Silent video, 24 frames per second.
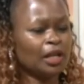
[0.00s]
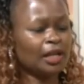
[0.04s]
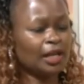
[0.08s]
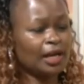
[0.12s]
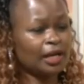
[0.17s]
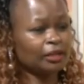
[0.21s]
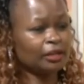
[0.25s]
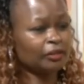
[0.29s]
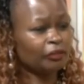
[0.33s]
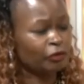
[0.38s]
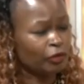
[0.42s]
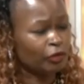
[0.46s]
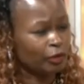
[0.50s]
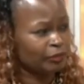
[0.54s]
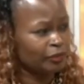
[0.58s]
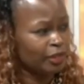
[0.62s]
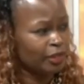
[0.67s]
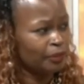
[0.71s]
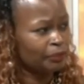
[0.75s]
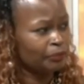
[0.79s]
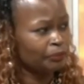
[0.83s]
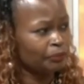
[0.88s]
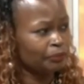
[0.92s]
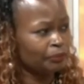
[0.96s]
learn
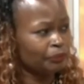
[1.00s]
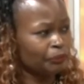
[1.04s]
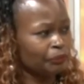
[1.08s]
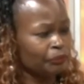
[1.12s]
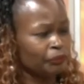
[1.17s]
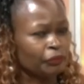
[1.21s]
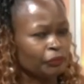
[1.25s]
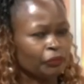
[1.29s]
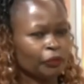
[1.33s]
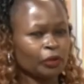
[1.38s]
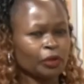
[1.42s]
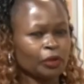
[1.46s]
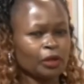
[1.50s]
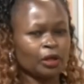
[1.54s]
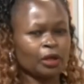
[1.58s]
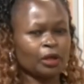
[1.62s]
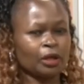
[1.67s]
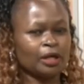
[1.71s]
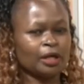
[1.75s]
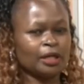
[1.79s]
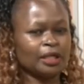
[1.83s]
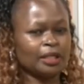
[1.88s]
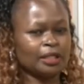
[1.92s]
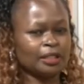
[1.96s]
from them.
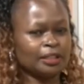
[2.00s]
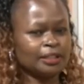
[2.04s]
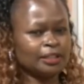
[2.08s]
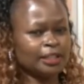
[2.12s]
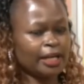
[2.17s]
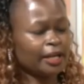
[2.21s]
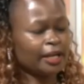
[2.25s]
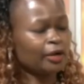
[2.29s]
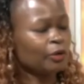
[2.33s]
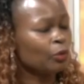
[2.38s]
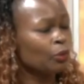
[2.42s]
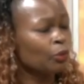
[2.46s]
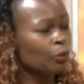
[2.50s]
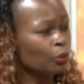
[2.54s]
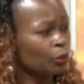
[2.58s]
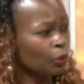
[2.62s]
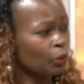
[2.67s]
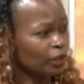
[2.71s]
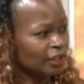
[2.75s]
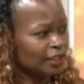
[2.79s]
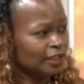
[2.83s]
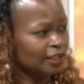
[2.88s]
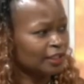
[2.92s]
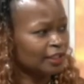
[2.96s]
Take
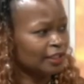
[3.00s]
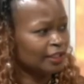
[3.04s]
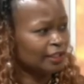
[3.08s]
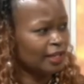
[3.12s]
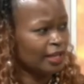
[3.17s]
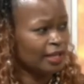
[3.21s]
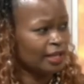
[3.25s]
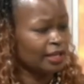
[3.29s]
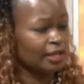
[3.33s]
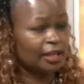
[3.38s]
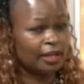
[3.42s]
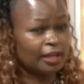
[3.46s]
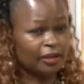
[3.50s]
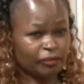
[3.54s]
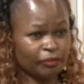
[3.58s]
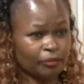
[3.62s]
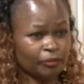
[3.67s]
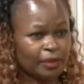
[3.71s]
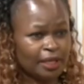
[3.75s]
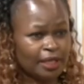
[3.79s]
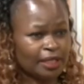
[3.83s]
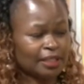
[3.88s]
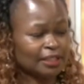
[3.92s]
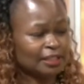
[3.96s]
what they
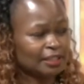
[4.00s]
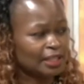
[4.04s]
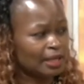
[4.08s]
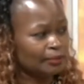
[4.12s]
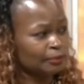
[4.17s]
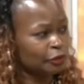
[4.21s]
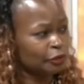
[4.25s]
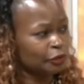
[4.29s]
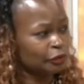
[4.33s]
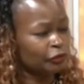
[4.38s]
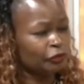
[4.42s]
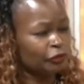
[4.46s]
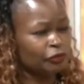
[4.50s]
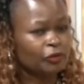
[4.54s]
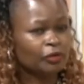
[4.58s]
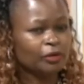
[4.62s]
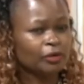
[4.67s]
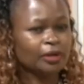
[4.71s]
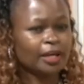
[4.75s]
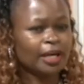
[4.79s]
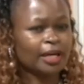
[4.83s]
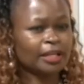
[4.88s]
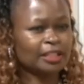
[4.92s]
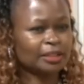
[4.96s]
give me in terms
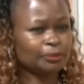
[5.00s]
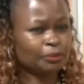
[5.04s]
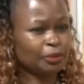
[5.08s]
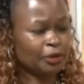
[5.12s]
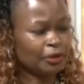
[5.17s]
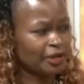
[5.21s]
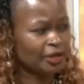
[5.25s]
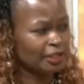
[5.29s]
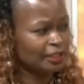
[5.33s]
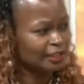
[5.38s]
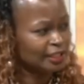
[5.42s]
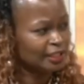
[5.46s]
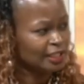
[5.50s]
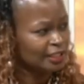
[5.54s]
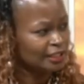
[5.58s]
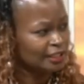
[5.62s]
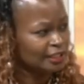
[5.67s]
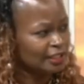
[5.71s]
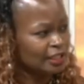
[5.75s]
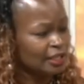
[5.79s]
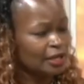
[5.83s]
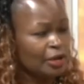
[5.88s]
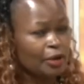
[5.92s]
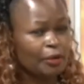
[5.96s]
of
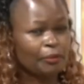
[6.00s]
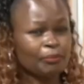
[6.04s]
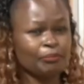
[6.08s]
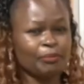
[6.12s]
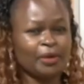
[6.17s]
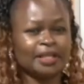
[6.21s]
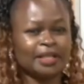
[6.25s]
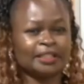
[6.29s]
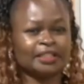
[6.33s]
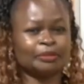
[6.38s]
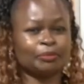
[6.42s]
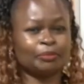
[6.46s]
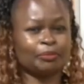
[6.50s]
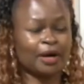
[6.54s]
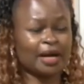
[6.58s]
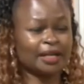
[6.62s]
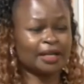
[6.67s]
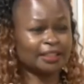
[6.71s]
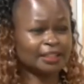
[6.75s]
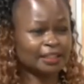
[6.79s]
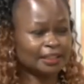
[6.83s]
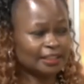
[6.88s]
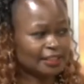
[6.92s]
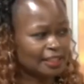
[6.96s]
experiences, best
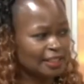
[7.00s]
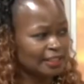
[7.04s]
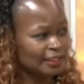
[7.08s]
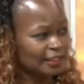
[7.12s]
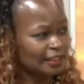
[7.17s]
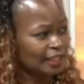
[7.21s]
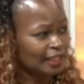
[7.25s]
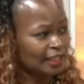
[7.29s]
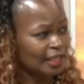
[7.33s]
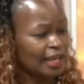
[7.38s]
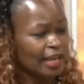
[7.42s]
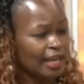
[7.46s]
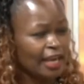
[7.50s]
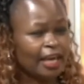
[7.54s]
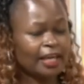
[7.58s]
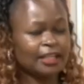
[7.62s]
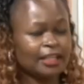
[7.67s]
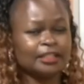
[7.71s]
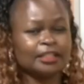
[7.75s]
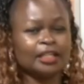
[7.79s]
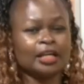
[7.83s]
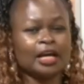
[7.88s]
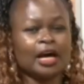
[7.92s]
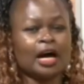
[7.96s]
practices, yeah.
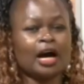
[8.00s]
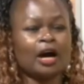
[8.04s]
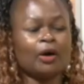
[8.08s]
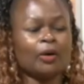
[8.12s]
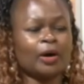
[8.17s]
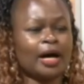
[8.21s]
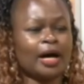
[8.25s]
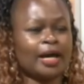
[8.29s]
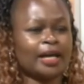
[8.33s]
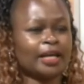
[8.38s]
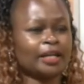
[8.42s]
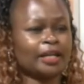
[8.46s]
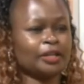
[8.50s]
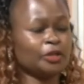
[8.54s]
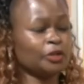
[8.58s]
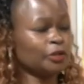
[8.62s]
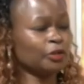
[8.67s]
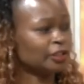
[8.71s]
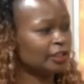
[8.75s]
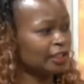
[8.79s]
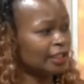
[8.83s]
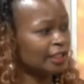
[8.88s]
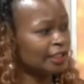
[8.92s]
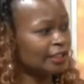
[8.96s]
and see how I can
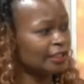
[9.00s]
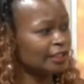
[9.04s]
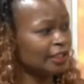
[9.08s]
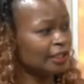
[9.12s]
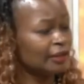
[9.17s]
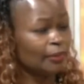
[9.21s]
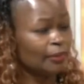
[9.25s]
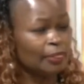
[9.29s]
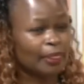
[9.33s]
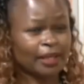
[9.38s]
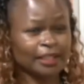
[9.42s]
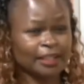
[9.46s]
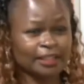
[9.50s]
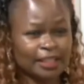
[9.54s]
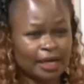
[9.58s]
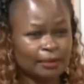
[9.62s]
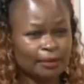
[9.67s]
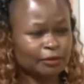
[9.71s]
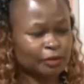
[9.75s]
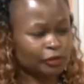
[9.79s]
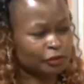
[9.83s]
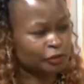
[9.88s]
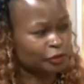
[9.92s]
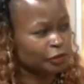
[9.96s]
use this in
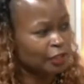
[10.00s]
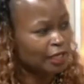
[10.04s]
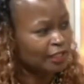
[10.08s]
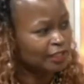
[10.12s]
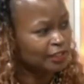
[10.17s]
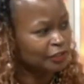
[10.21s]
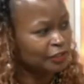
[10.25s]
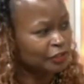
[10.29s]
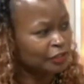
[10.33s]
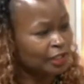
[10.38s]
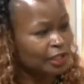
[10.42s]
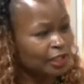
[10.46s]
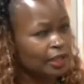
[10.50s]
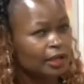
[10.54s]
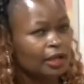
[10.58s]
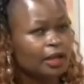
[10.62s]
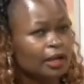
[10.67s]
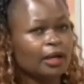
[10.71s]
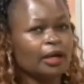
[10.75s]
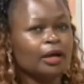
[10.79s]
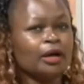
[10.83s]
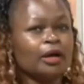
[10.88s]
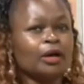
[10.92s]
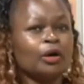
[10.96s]
terms of strategy.
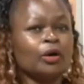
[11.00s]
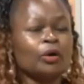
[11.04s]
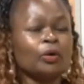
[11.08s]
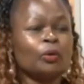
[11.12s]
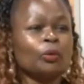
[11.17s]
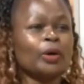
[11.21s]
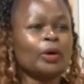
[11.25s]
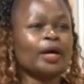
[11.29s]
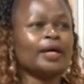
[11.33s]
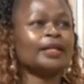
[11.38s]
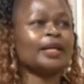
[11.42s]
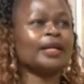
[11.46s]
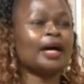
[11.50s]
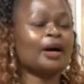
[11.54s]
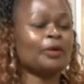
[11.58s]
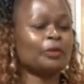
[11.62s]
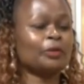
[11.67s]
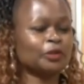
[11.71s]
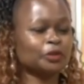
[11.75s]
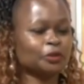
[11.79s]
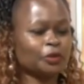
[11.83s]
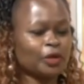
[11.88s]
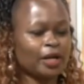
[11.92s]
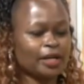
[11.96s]
Mm-hmm. When
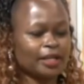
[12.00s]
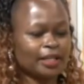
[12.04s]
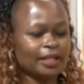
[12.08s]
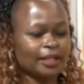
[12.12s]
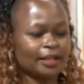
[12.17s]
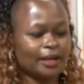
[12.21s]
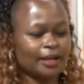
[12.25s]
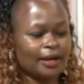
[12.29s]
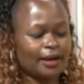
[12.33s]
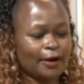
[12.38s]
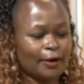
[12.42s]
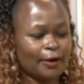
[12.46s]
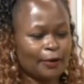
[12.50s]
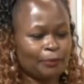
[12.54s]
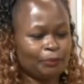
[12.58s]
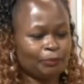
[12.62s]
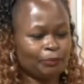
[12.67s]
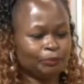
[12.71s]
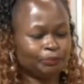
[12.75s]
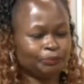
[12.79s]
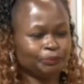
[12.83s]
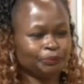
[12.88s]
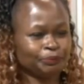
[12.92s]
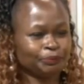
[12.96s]
I was running
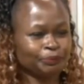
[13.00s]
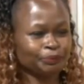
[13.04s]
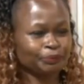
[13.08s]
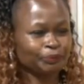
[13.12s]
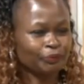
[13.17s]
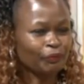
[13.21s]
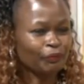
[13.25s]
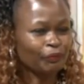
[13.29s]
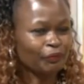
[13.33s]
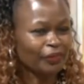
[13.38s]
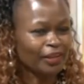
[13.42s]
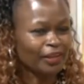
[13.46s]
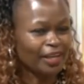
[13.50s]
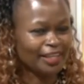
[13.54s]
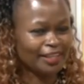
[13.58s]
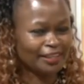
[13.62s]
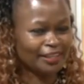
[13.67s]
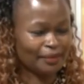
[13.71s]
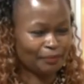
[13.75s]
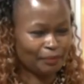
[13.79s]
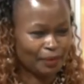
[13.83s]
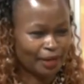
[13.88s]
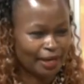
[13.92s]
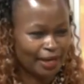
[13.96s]
um,
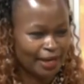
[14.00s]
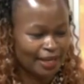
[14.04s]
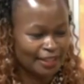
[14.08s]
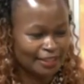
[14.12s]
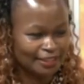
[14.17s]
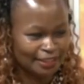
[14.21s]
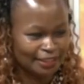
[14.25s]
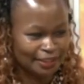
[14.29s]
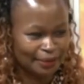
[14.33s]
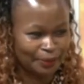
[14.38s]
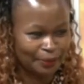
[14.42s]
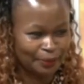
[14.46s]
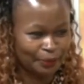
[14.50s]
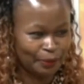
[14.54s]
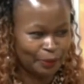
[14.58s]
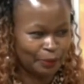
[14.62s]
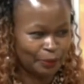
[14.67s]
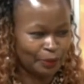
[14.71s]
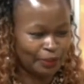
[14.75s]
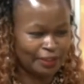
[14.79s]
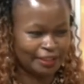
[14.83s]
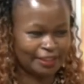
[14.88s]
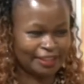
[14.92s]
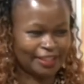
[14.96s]
in Embakasi,
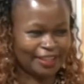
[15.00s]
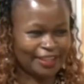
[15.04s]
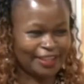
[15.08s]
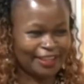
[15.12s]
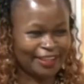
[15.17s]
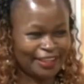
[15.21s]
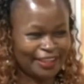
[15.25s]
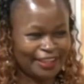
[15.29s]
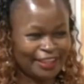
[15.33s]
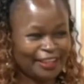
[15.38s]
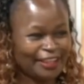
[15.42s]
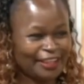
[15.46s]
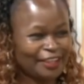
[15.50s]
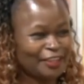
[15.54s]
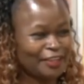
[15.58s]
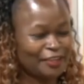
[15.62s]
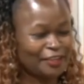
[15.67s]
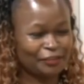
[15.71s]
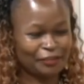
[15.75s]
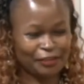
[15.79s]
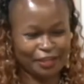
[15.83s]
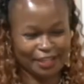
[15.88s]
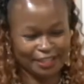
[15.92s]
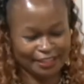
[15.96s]
which mm-hmm. was a
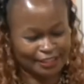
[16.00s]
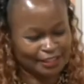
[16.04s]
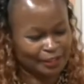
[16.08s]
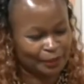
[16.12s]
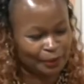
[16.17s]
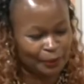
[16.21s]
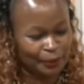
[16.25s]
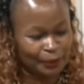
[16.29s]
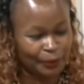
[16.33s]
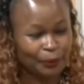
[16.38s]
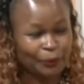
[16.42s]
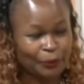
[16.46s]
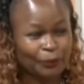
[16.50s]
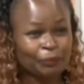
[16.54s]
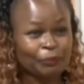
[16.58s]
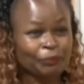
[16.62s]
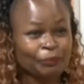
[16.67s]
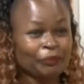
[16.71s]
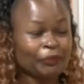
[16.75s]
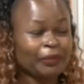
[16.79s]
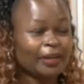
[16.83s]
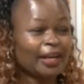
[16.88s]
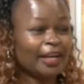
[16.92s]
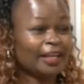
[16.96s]
lot of years ago,
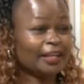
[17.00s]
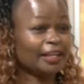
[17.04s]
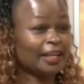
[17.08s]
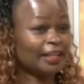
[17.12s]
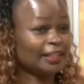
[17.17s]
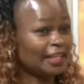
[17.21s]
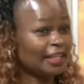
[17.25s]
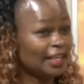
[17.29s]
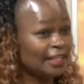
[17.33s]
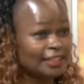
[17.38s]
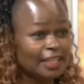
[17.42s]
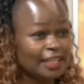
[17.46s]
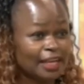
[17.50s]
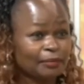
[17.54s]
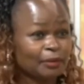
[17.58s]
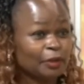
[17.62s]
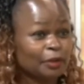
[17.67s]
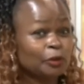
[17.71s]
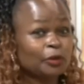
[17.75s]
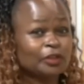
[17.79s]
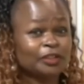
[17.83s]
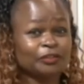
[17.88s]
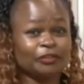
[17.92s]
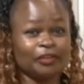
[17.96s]
mm-hmm. and at that
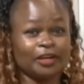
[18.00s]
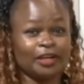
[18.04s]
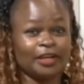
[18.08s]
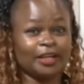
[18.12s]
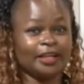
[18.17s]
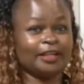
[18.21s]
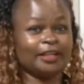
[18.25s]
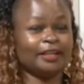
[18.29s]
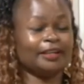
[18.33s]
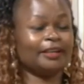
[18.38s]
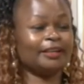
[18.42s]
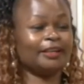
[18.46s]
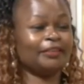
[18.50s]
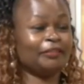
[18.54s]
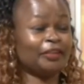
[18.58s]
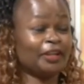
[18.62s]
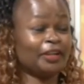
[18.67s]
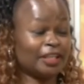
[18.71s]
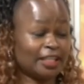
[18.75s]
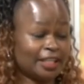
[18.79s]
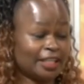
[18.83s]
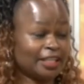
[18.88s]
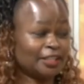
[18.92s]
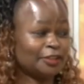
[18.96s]
time it was very,
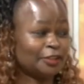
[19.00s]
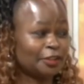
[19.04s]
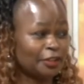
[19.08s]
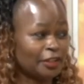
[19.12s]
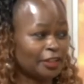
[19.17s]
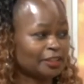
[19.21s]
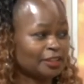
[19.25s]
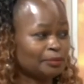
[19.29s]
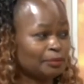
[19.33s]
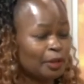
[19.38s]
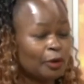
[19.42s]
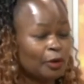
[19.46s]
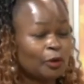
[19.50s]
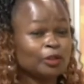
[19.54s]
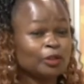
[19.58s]
very dangerous